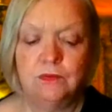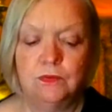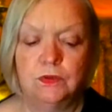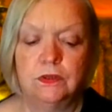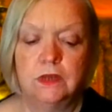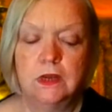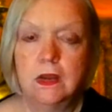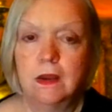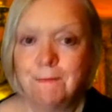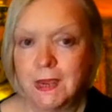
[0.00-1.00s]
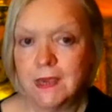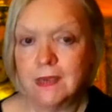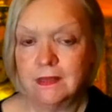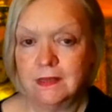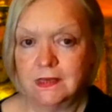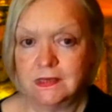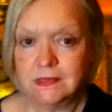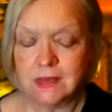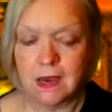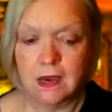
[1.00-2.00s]
They will make
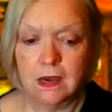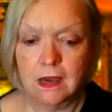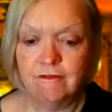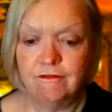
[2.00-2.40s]
this uh,